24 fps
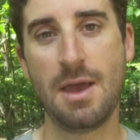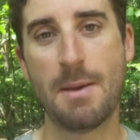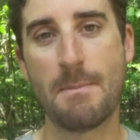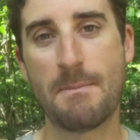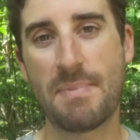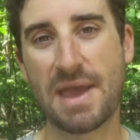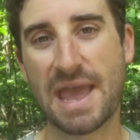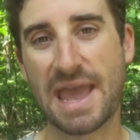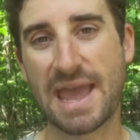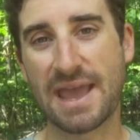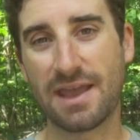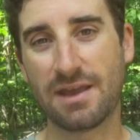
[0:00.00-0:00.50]

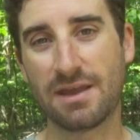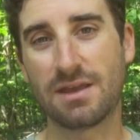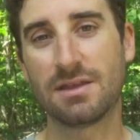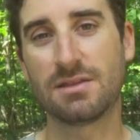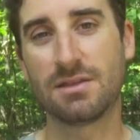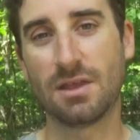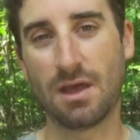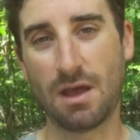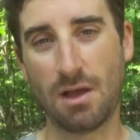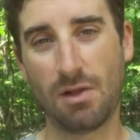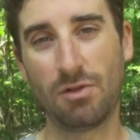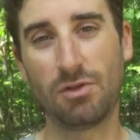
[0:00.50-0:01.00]
pay
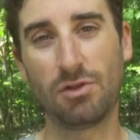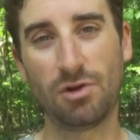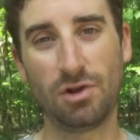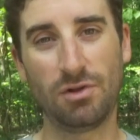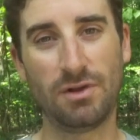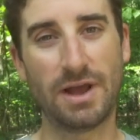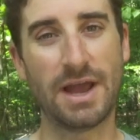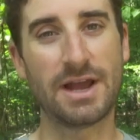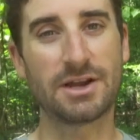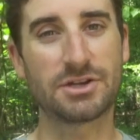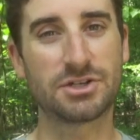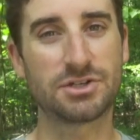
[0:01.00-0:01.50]
a
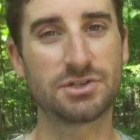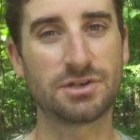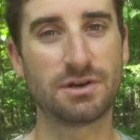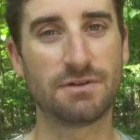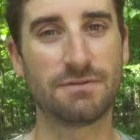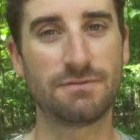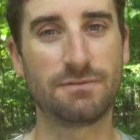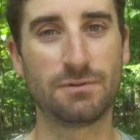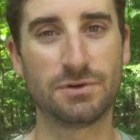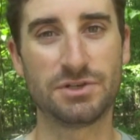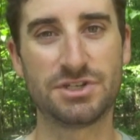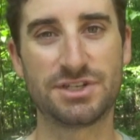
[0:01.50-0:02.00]
little extra
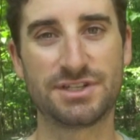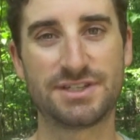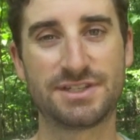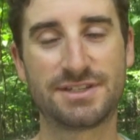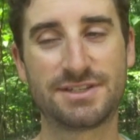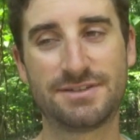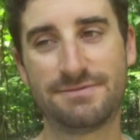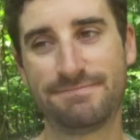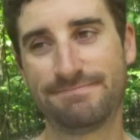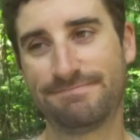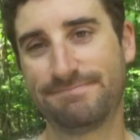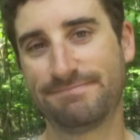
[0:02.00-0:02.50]
for
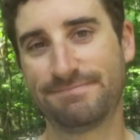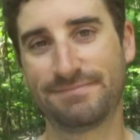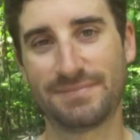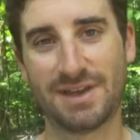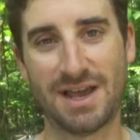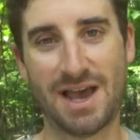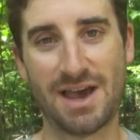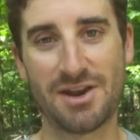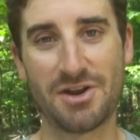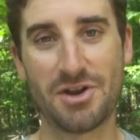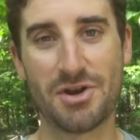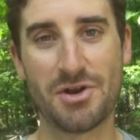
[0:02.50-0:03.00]
just,
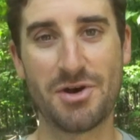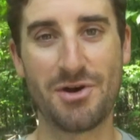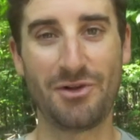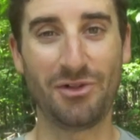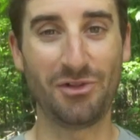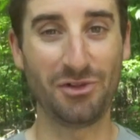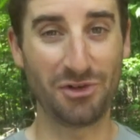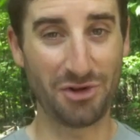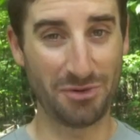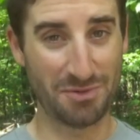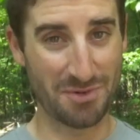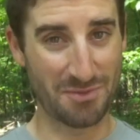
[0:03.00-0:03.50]
I don't know, a
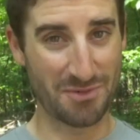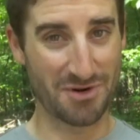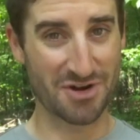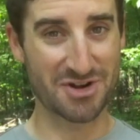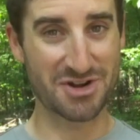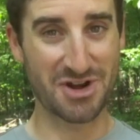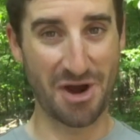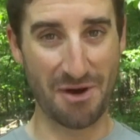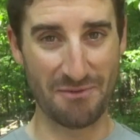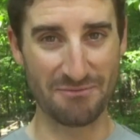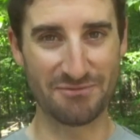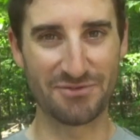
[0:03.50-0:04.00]
little bit more
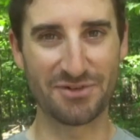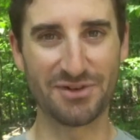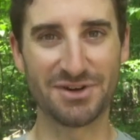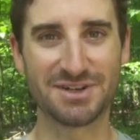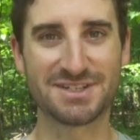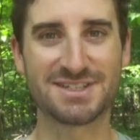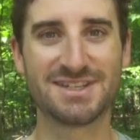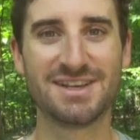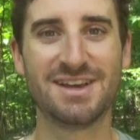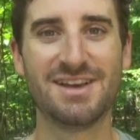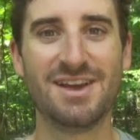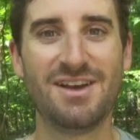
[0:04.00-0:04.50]

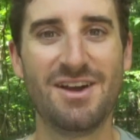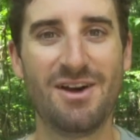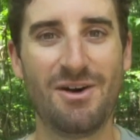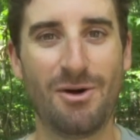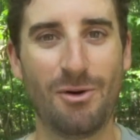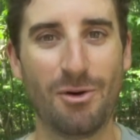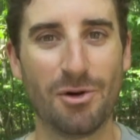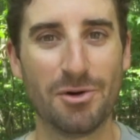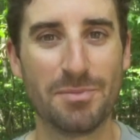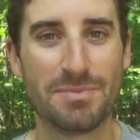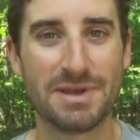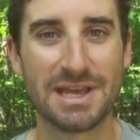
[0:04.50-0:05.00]
comfort
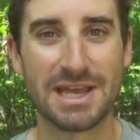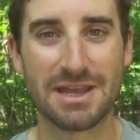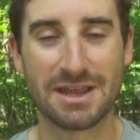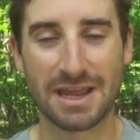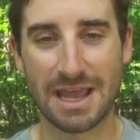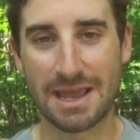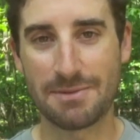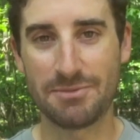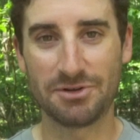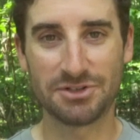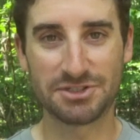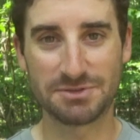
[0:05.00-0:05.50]
or being
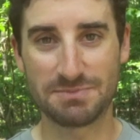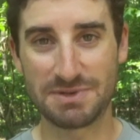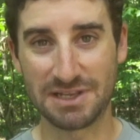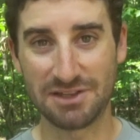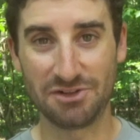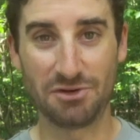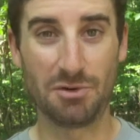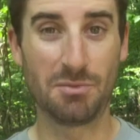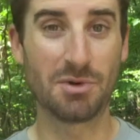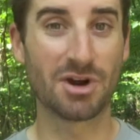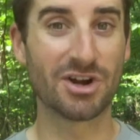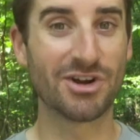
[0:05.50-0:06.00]
able to be a
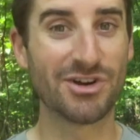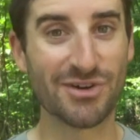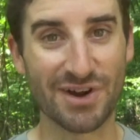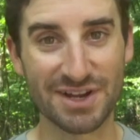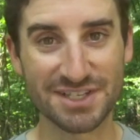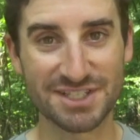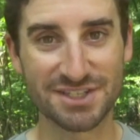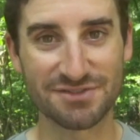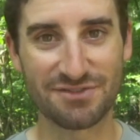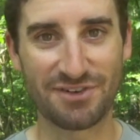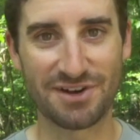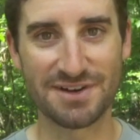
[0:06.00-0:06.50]
little more
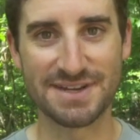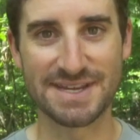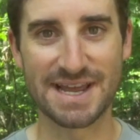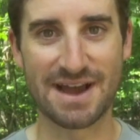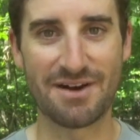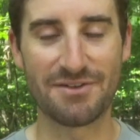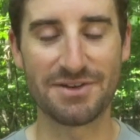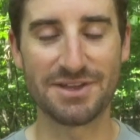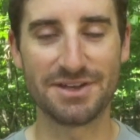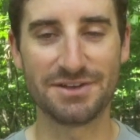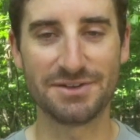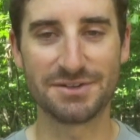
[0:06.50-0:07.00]
aggressive on
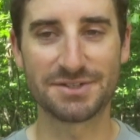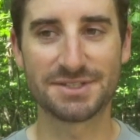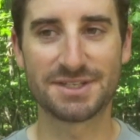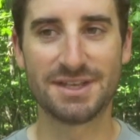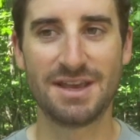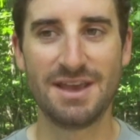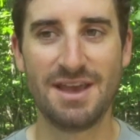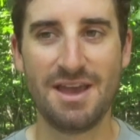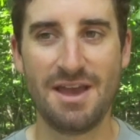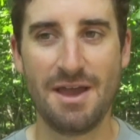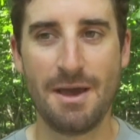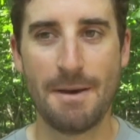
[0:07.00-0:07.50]
downhills.
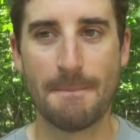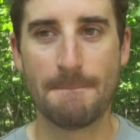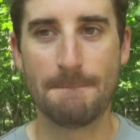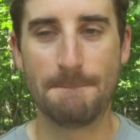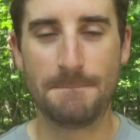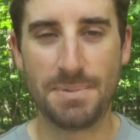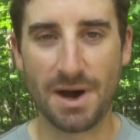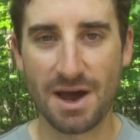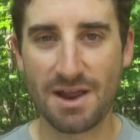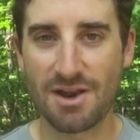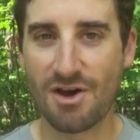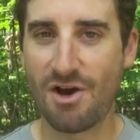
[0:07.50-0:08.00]

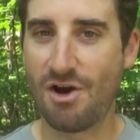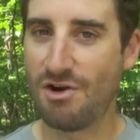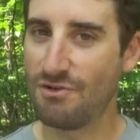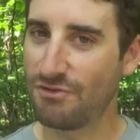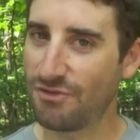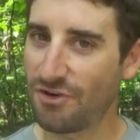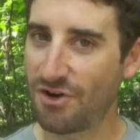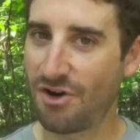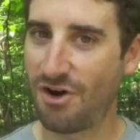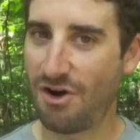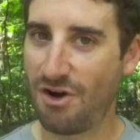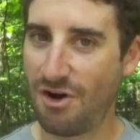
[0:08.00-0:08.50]
But
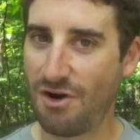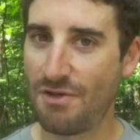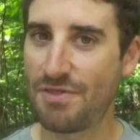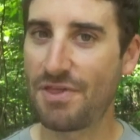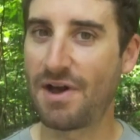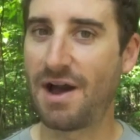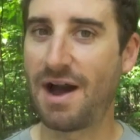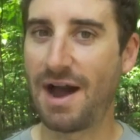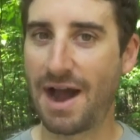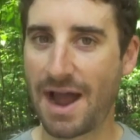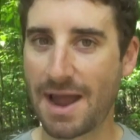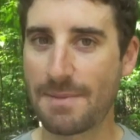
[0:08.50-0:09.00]
overall,
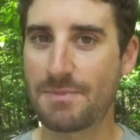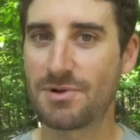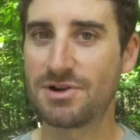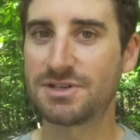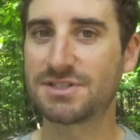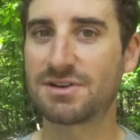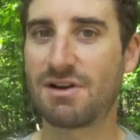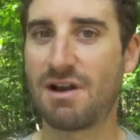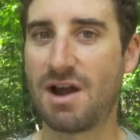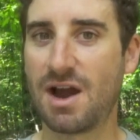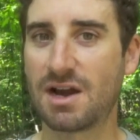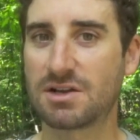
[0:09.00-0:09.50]
the
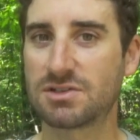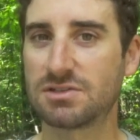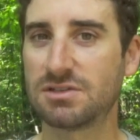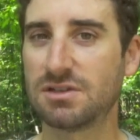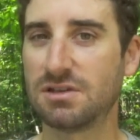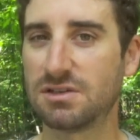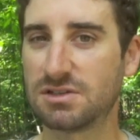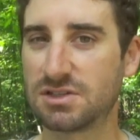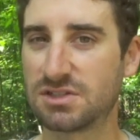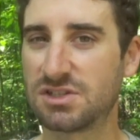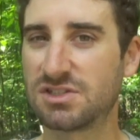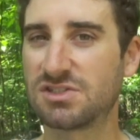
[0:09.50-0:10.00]
Hypers are actually
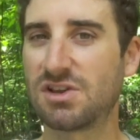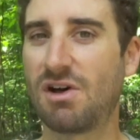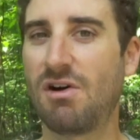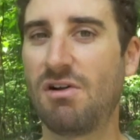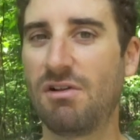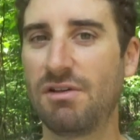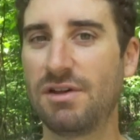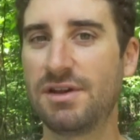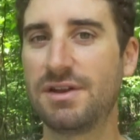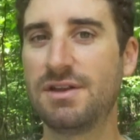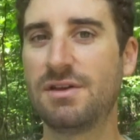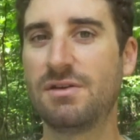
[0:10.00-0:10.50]
a
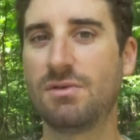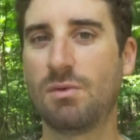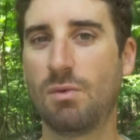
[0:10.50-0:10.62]
solid